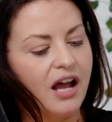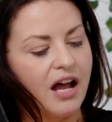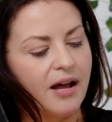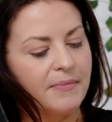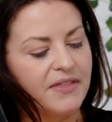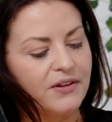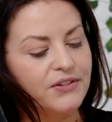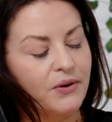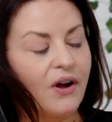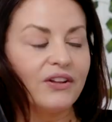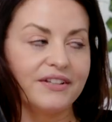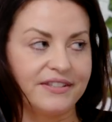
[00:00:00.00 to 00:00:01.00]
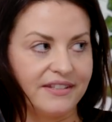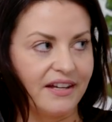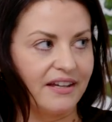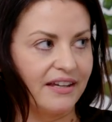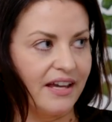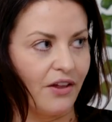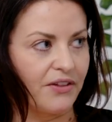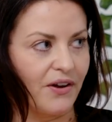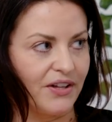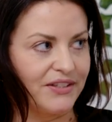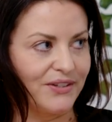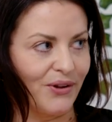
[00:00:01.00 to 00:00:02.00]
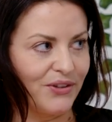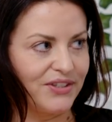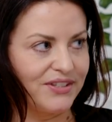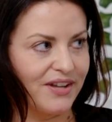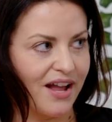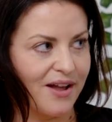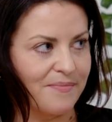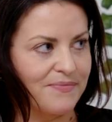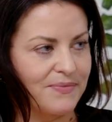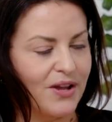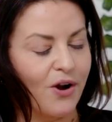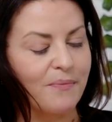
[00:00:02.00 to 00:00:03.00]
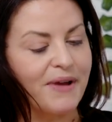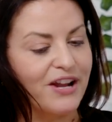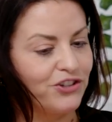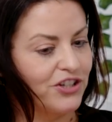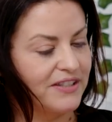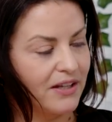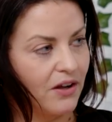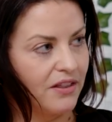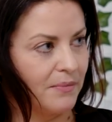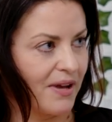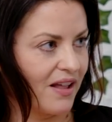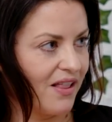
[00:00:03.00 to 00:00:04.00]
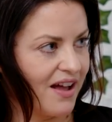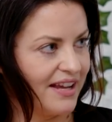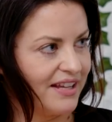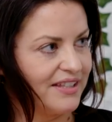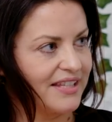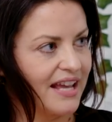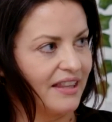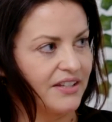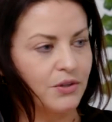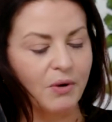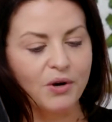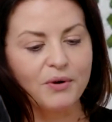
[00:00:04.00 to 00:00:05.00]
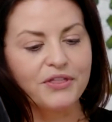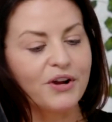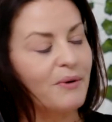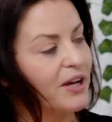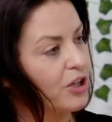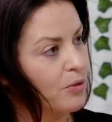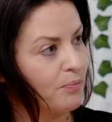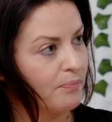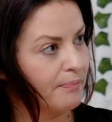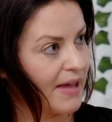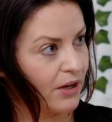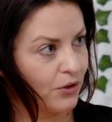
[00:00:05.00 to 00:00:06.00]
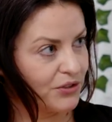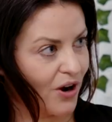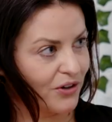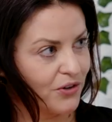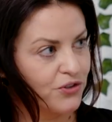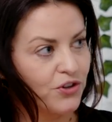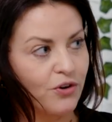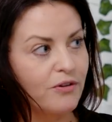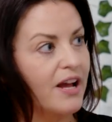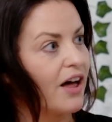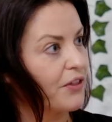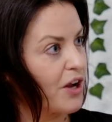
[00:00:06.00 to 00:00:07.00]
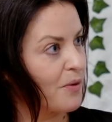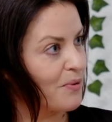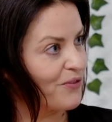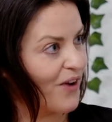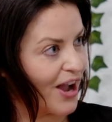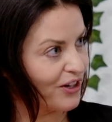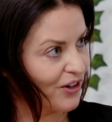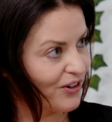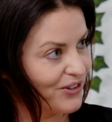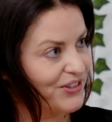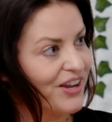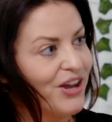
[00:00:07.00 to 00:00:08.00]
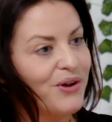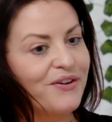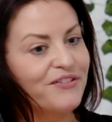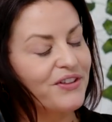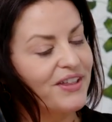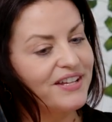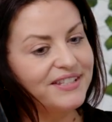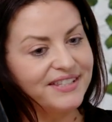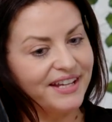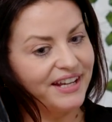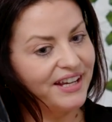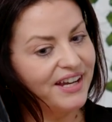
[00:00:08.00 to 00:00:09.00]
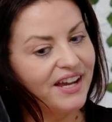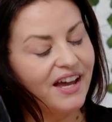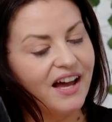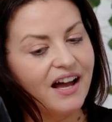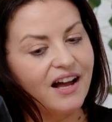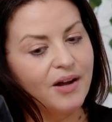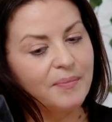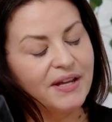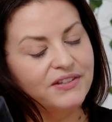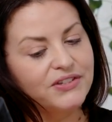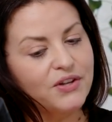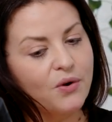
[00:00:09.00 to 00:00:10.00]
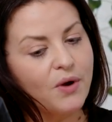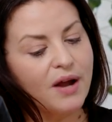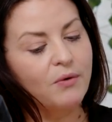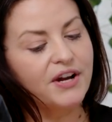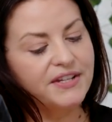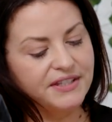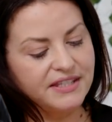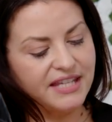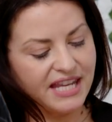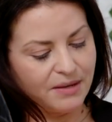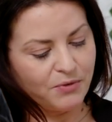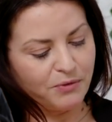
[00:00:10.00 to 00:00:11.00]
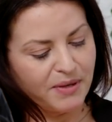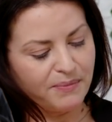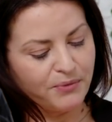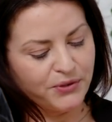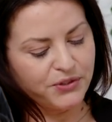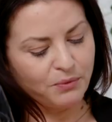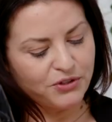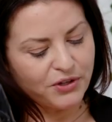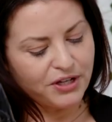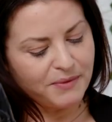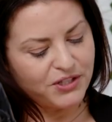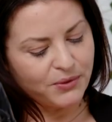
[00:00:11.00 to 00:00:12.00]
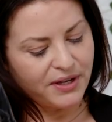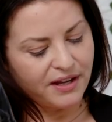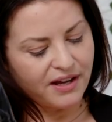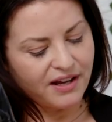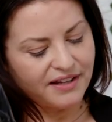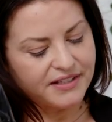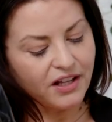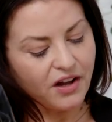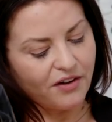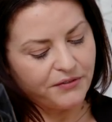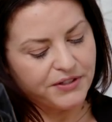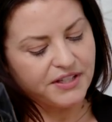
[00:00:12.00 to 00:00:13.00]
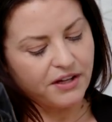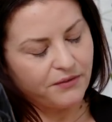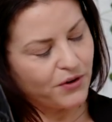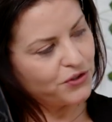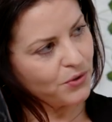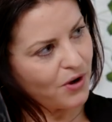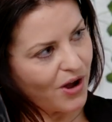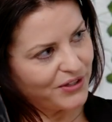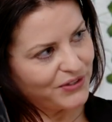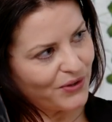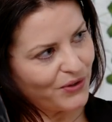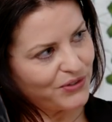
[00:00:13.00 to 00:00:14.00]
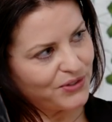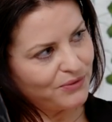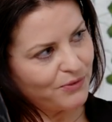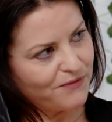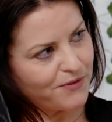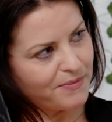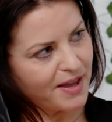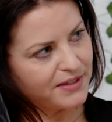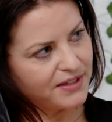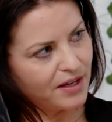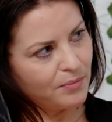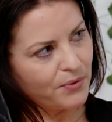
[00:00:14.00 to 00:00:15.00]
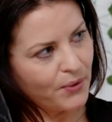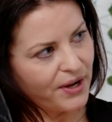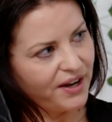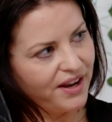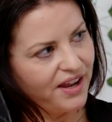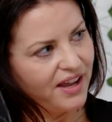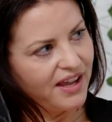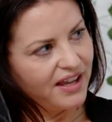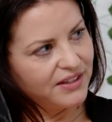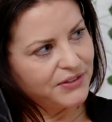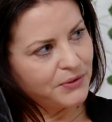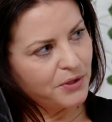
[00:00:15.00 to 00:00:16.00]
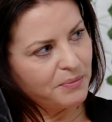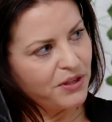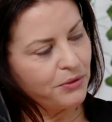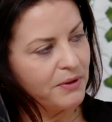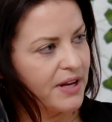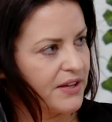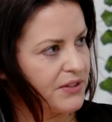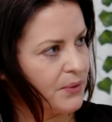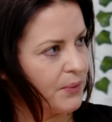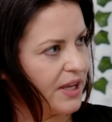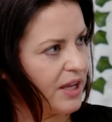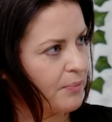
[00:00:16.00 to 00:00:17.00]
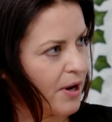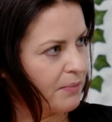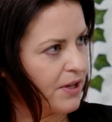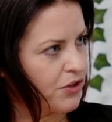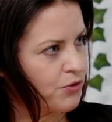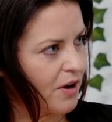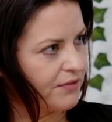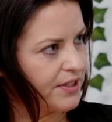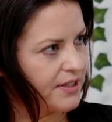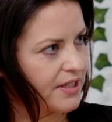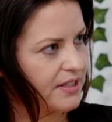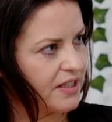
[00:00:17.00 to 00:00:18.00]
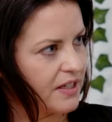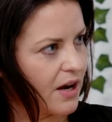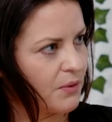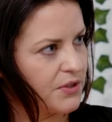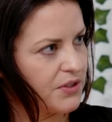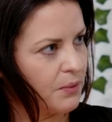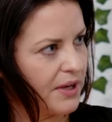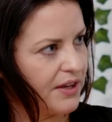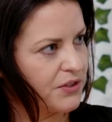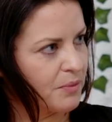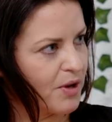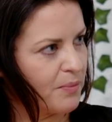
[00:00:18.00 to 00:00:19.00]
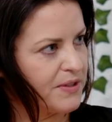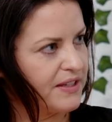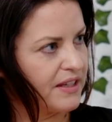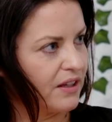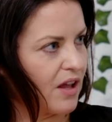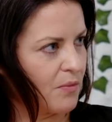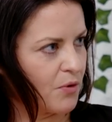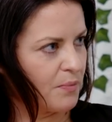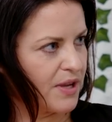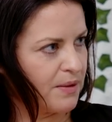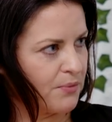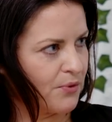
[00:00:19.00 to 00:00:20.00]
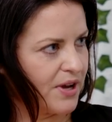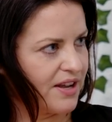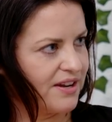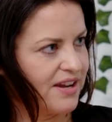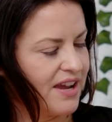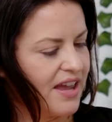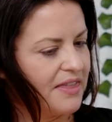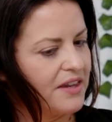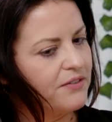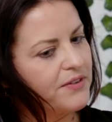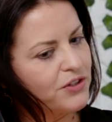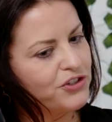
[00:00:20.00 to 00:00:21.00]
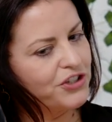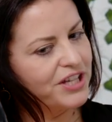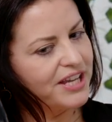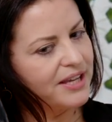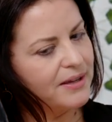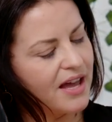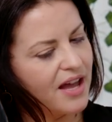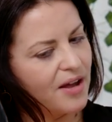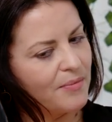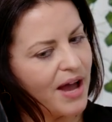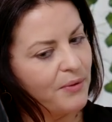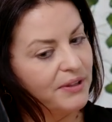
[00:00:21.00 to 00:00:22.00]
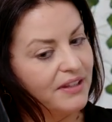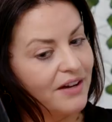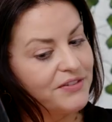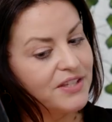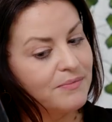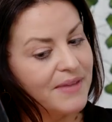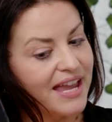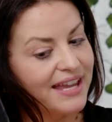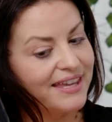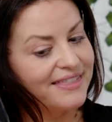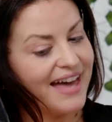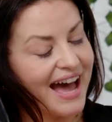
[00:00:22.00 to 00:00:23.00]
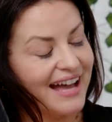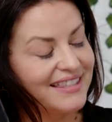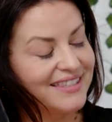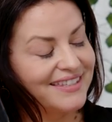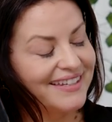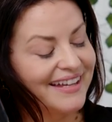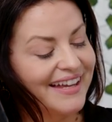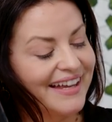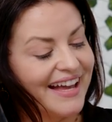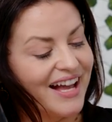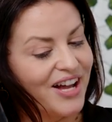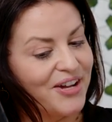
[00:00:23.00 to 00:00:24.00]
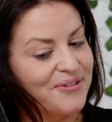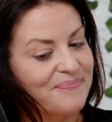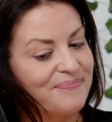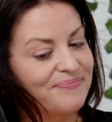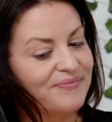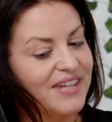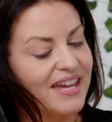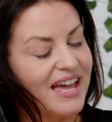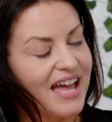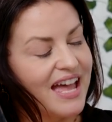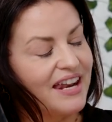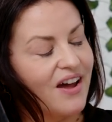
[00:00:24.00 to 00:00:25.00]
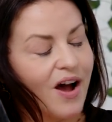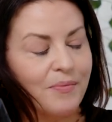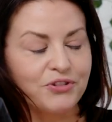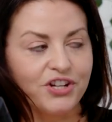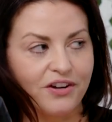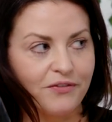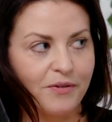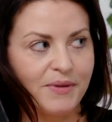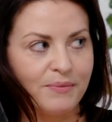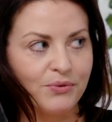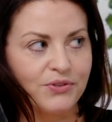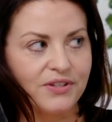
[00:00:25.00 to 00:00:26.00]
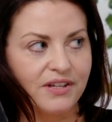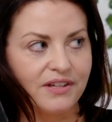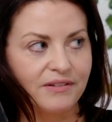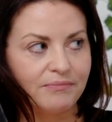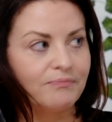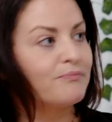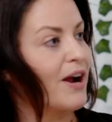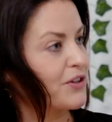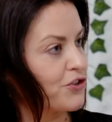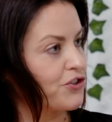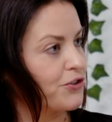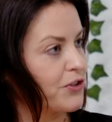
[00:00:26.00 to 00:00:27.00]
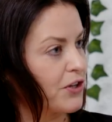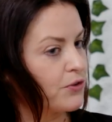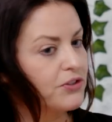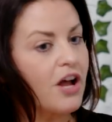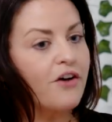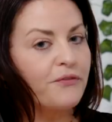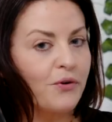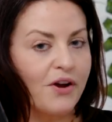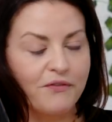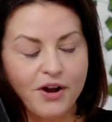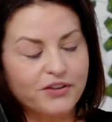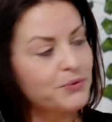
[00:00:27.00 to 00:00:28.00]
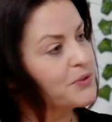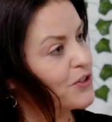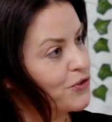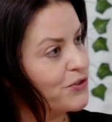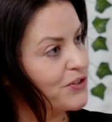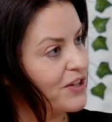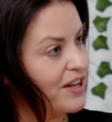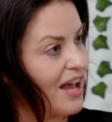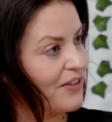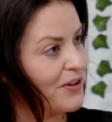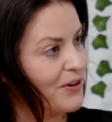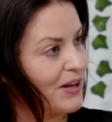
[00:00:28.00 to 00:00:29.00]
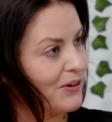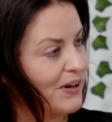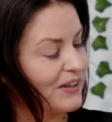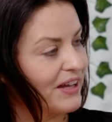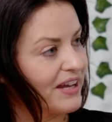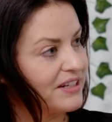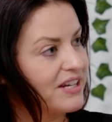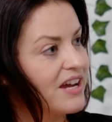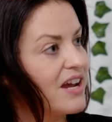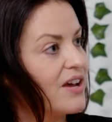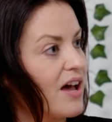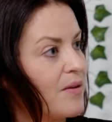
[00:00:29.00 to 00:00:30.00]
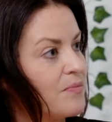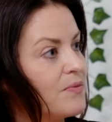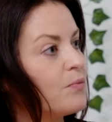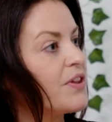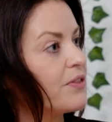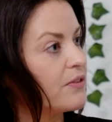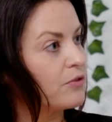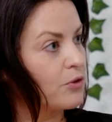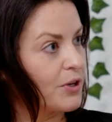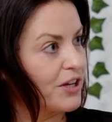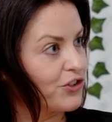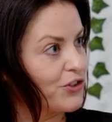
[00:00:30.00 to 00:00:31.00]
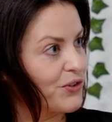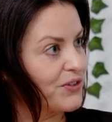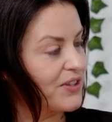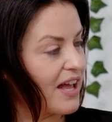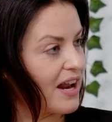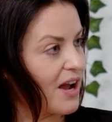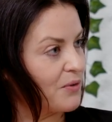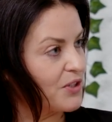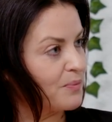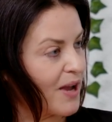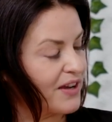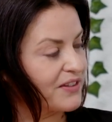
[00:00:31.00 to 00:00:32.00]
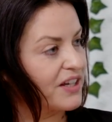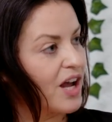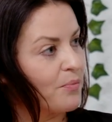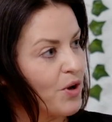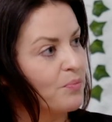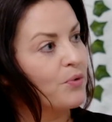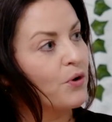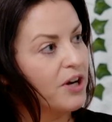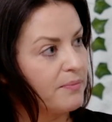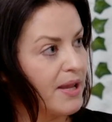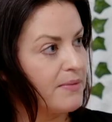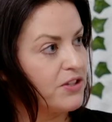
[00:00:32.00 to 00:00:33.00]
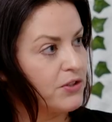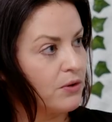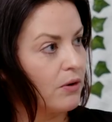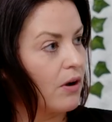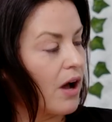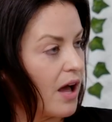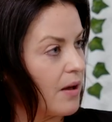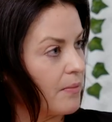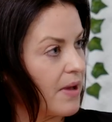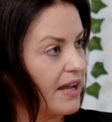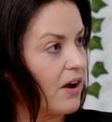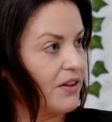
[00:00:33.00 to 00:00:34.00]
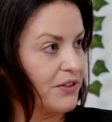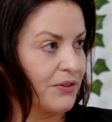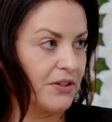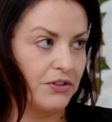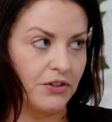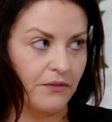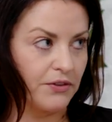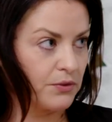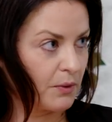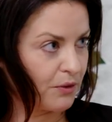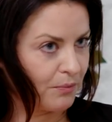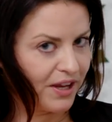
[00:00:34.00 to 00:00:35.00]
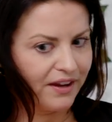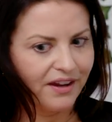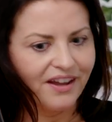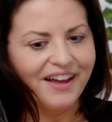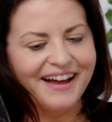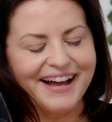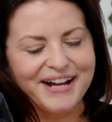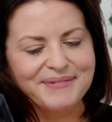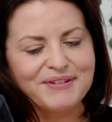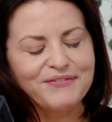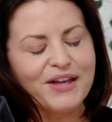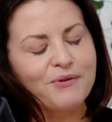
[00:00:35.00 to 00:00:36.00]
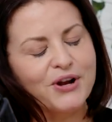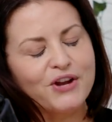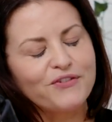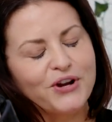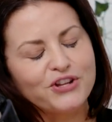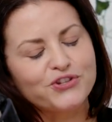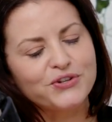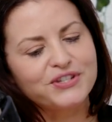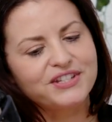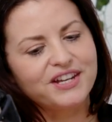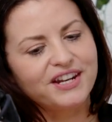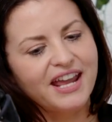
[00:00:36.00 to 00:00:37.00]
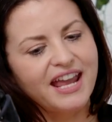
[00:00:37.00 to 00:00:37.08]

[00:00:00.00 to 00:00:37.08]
Um, and these are holistic health consults. Um, they aren't patients. I call them my clients. I like to work with their regular medical doctors or healthcare providers, whoever they see. Um, and so I work as a team with people. And so we're going to be doing teleconferencing and virtual consults from that standpoint. And so it'll be three days a week, probably twelve to sixteen hours a week. So I'm hoping to get a lot more people in. And then eventually, um, I would love to make that um, an option for people to, practitioners like yourself or whoever else was interested out there in internet land um, with the credentials that I respect to come on board and maybe do um, a consulting service with me um, if they were ever interested.